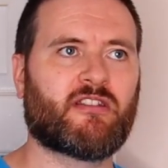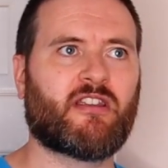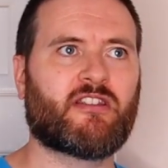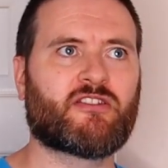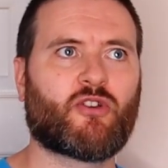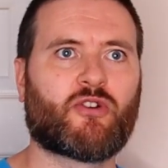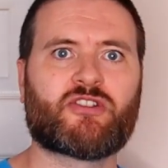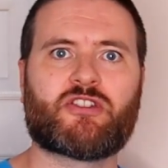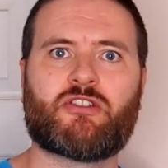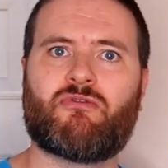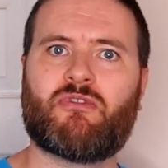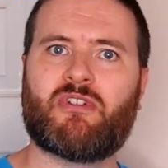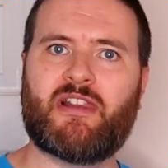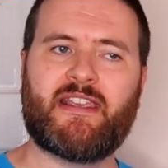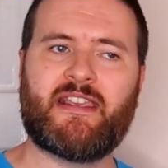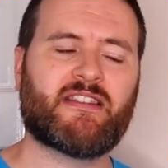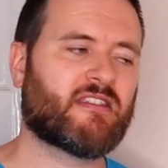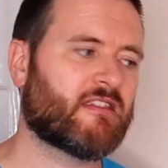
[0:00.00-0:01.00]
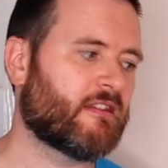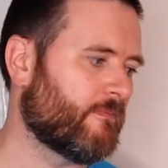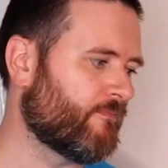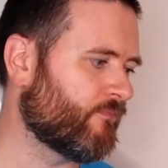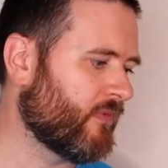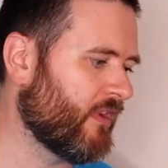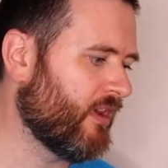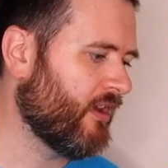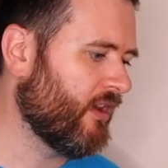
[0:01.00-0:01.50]
as long as you release
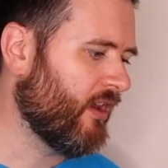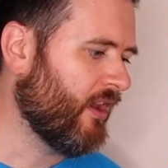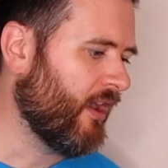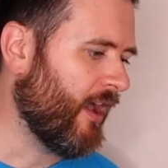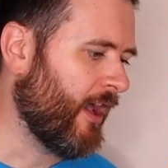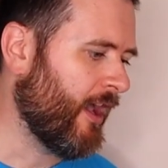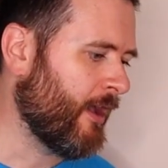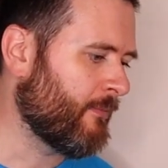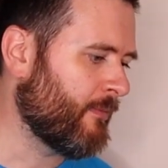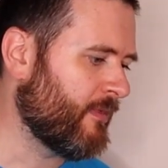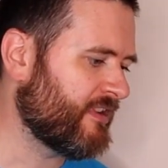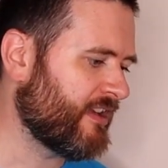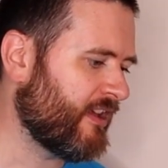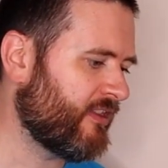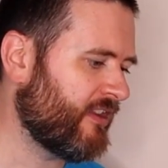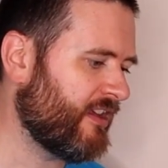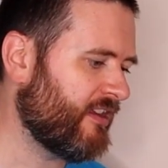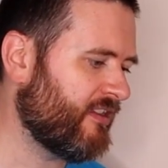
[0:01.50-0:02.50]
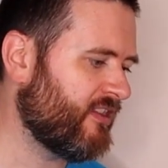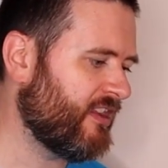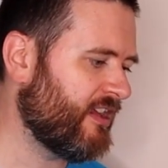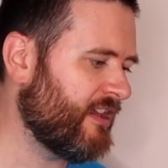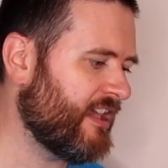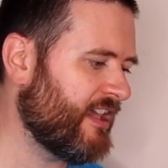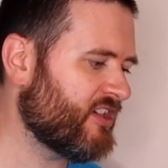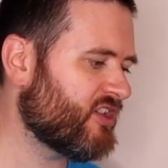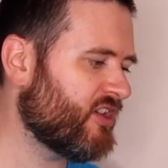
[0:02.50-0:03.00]
them. Now,
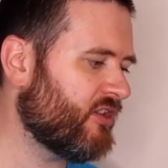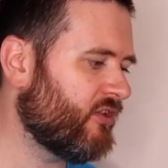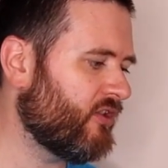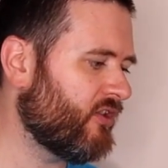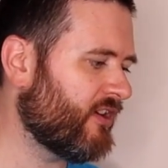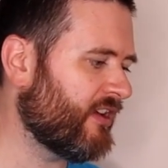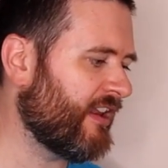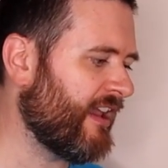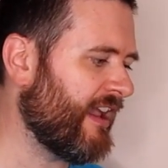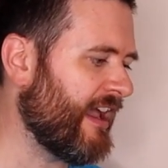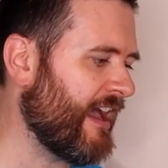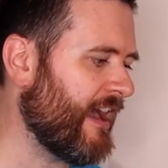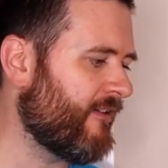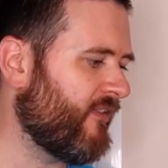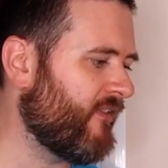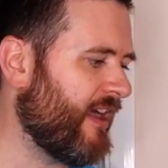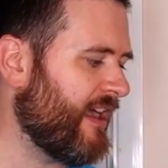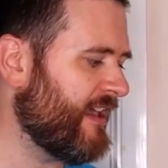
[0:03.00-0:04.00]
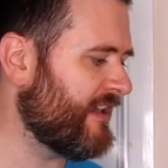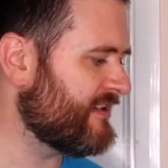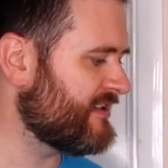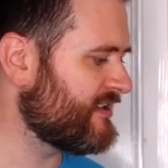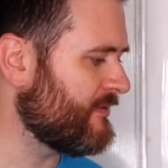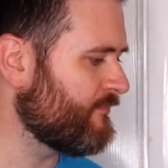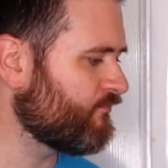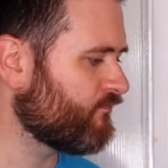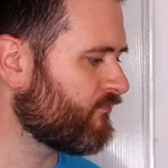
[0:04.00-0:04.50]
the issue you're going to have
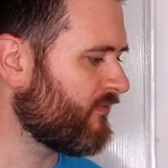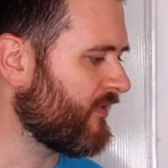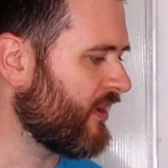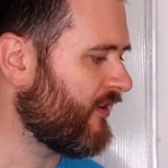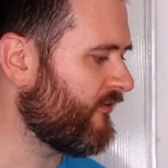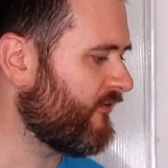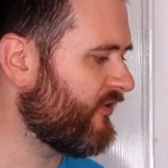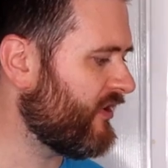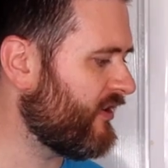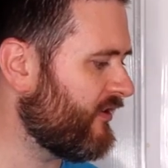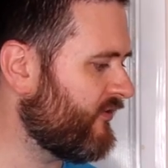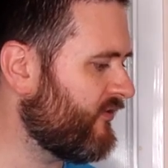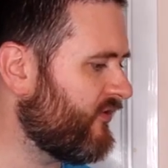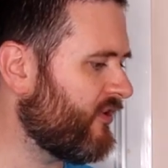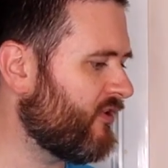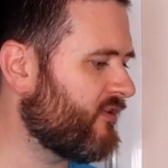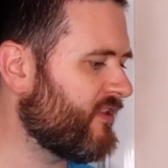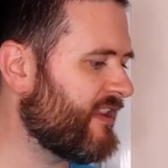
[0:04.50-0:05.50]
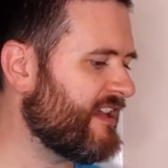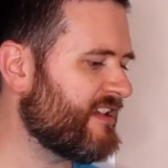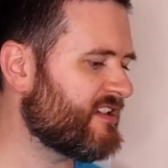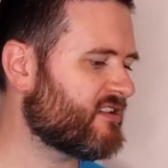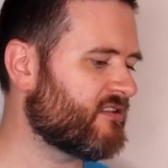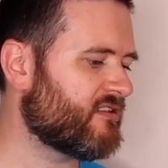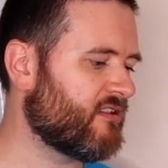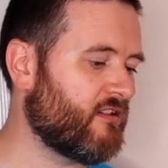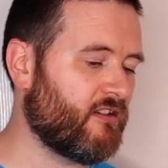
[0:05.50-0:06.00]
is for
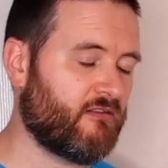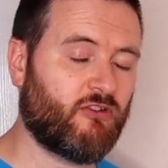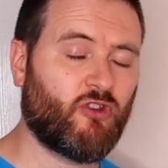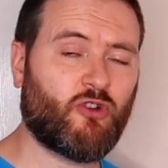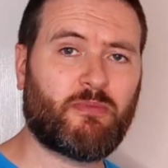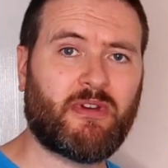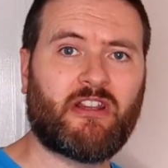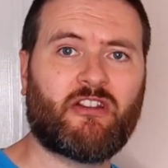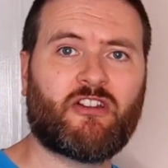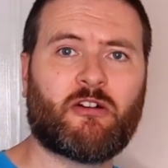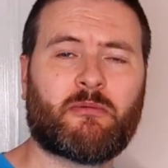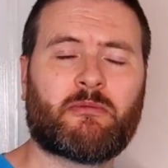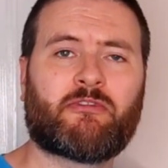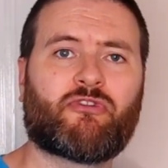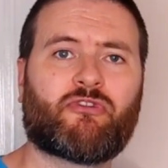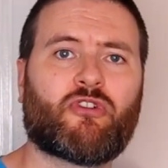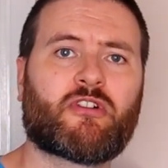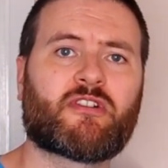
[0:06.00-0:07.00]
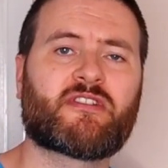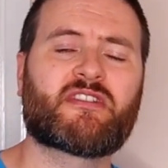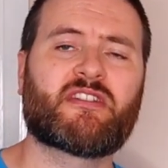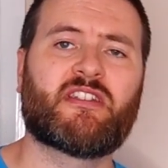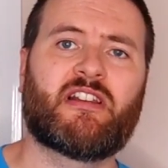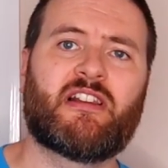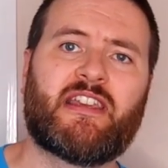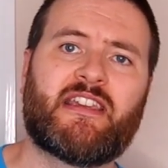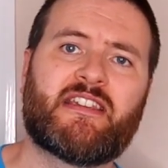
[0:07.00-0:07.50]
these the European common frogs,
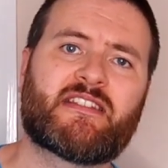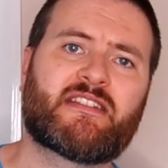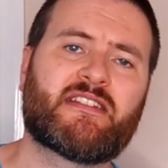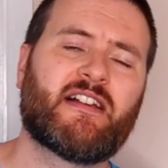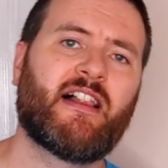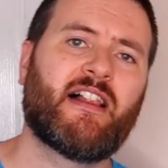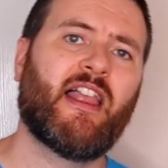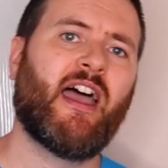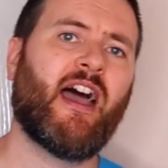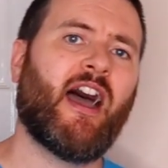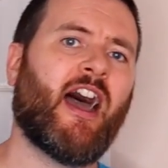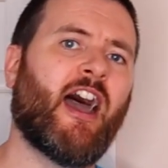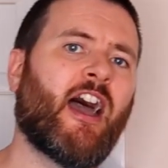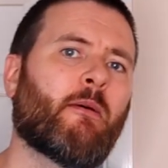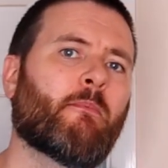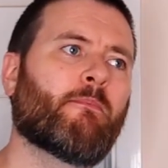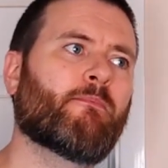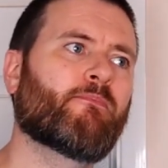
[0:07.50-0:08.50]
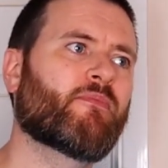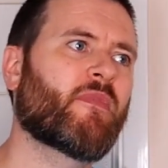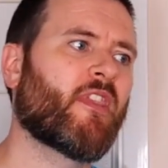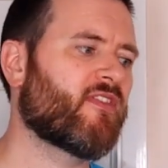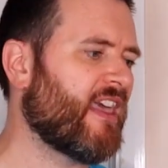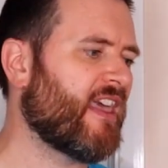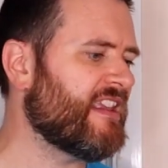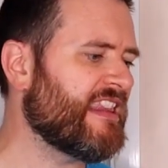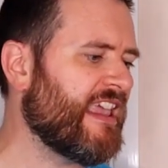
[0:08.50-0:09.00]
at least,
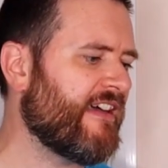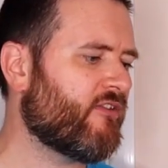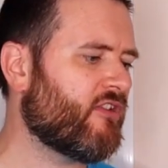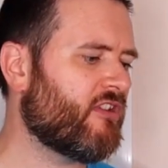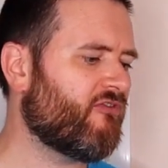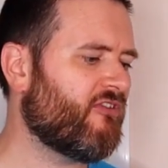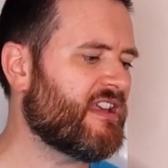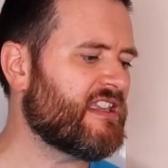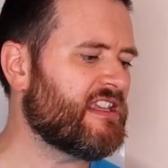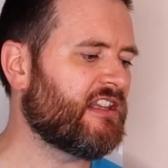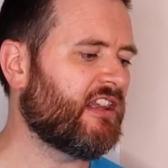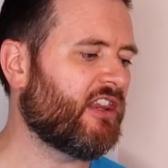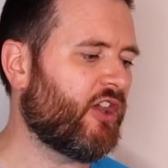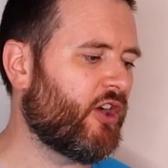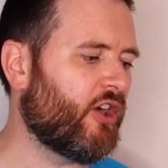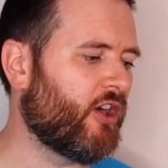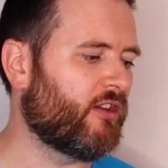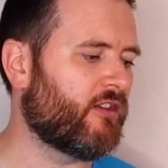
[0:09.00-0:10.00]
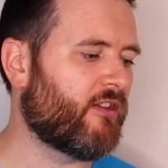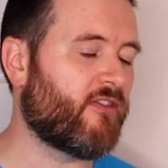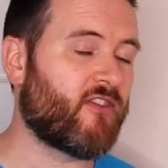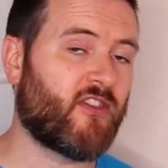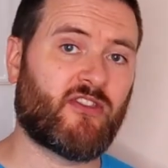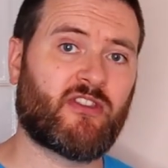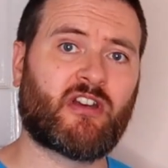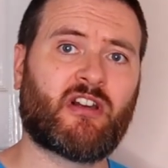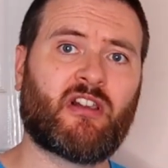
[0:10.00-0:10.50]
they never really learn
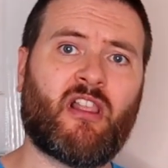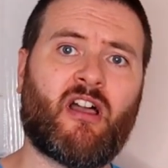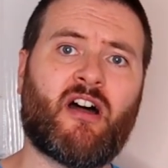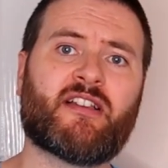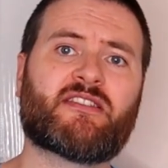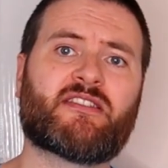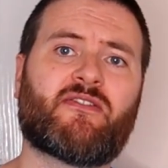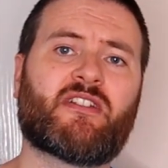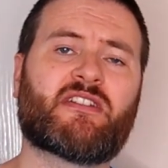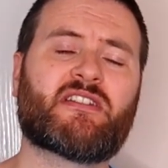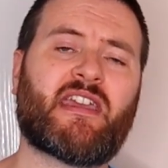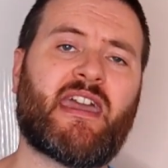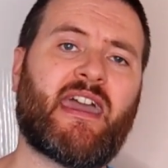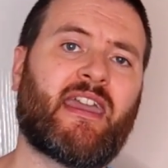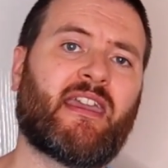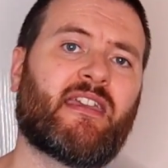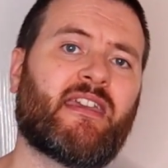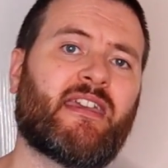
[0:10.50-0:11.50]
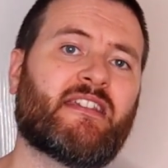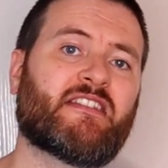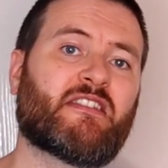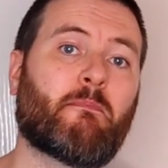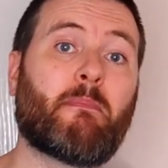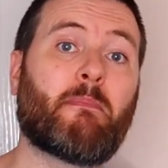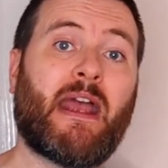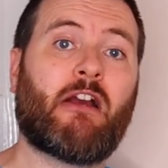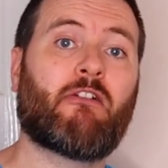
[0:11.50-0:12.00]
that the glass of the tank is a
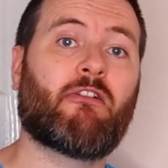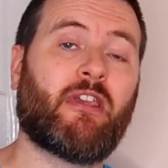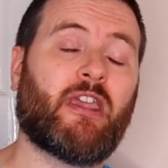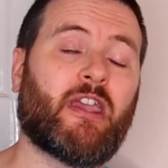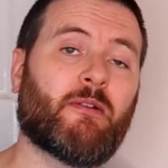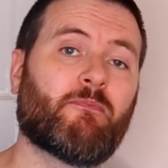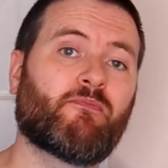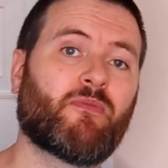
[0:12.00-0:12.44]
barrier,